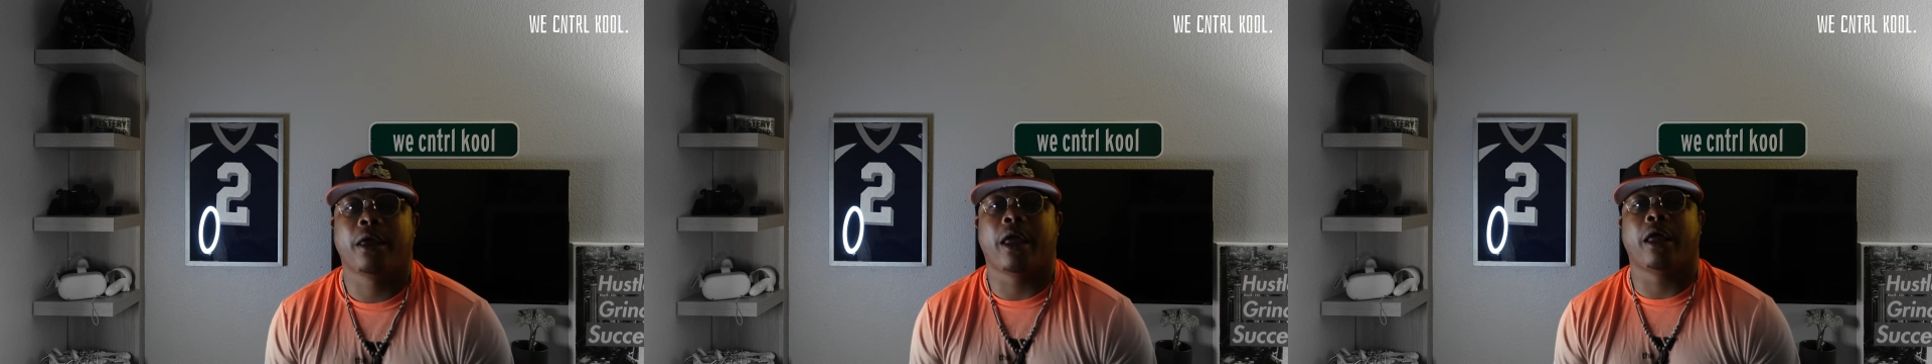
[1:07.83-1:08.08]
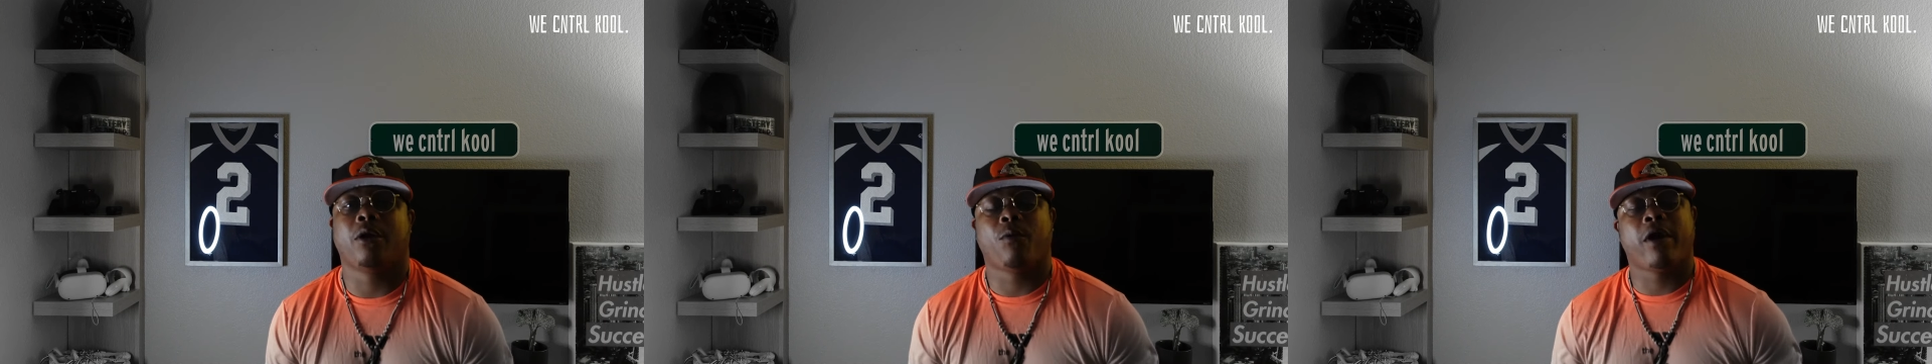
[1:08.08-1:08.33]

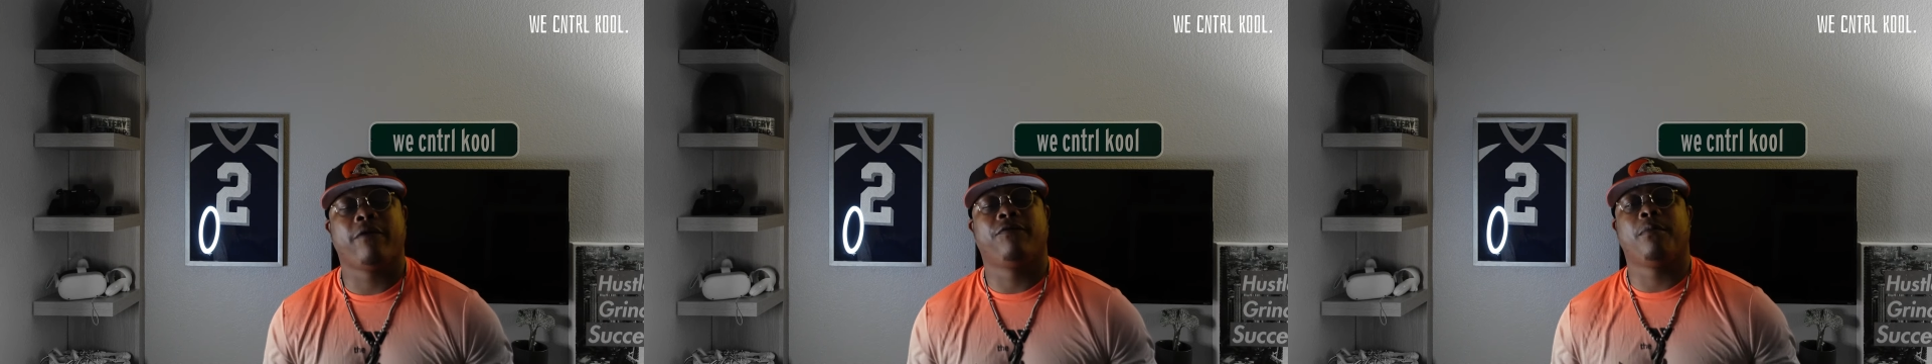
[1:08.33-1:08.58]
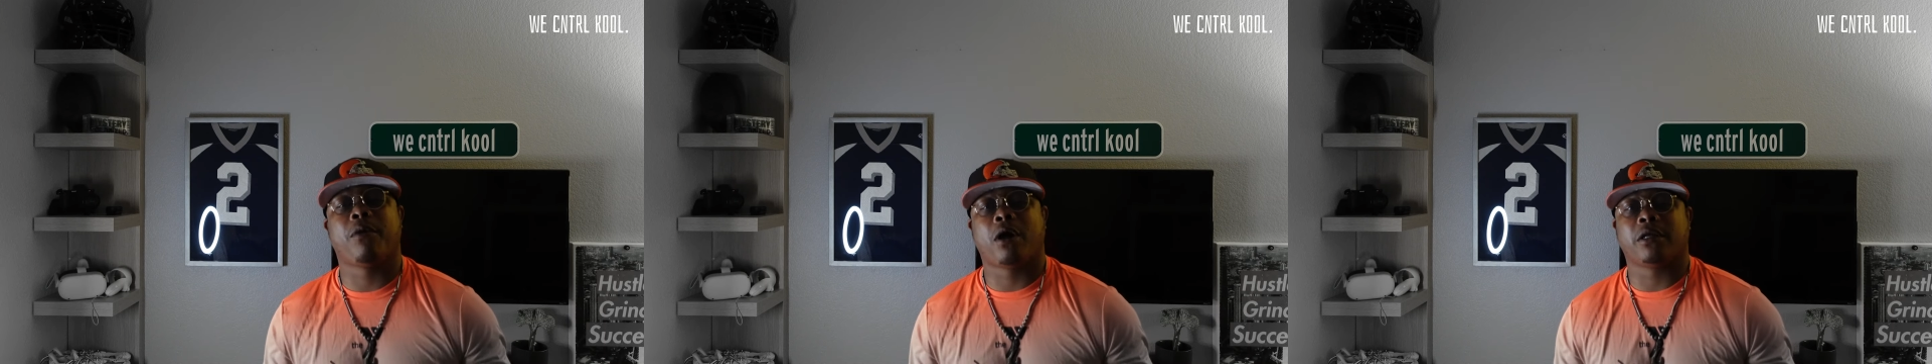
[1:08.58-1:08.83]
And the way
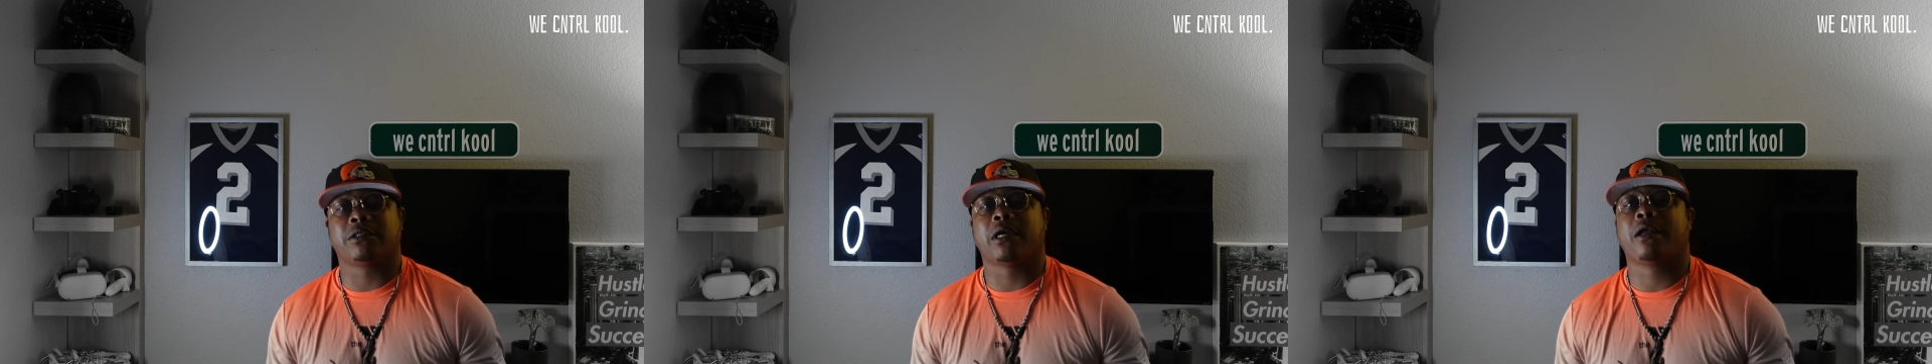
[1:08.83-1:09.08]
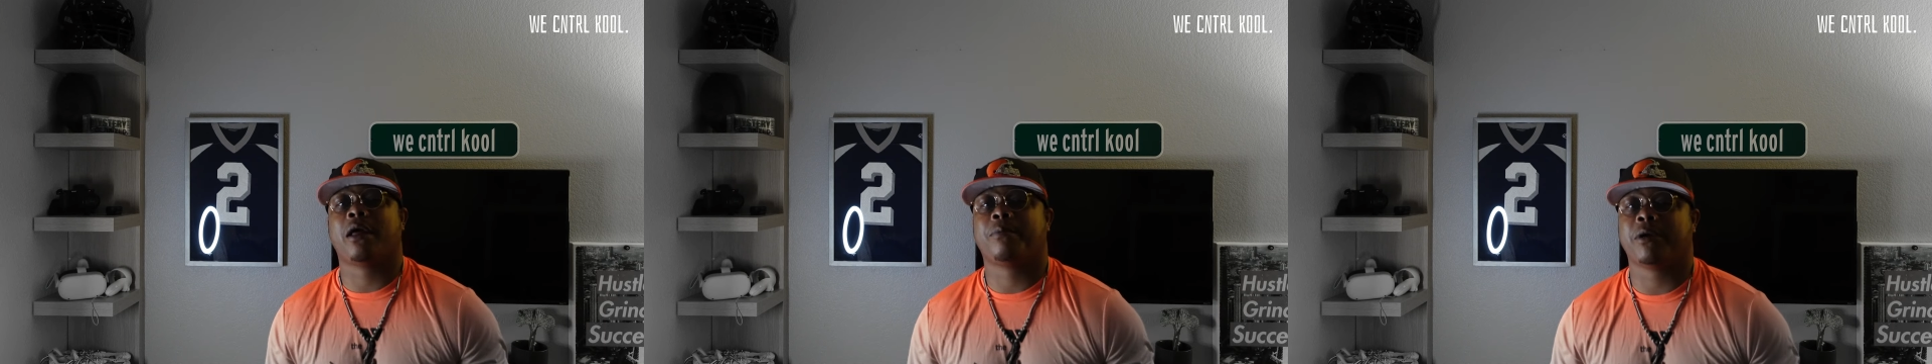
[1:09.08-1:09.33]
football is
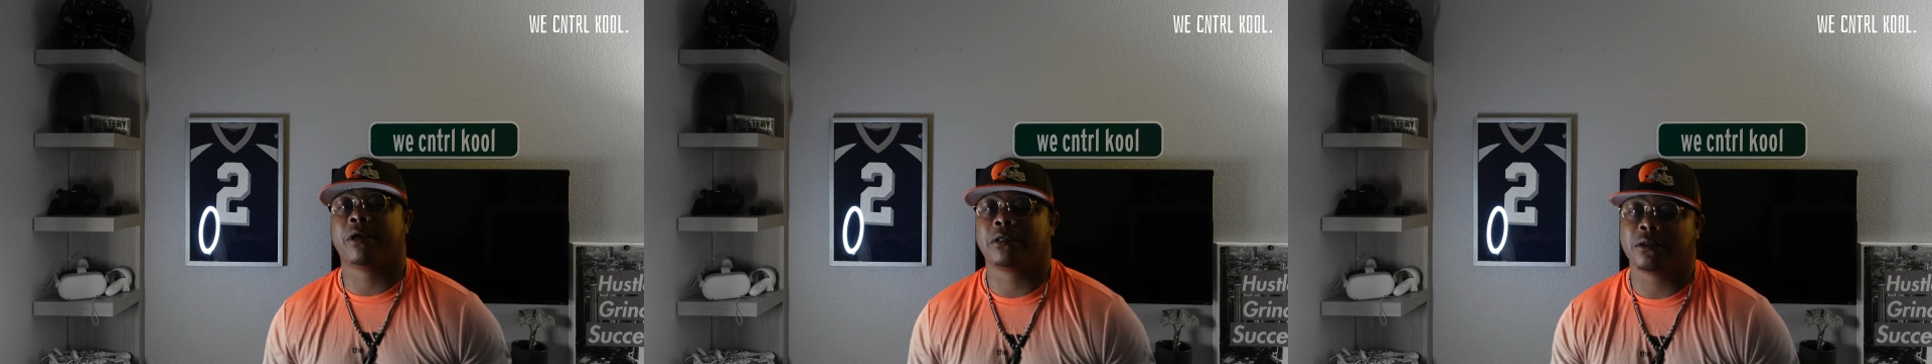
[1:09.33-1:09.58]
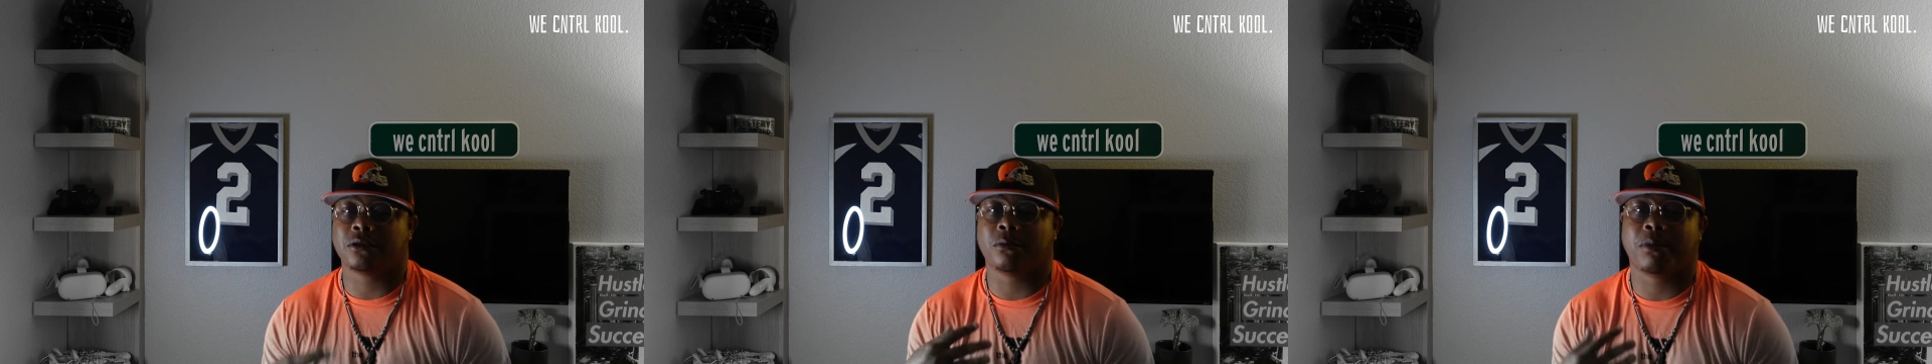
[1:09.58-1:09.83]
set up is you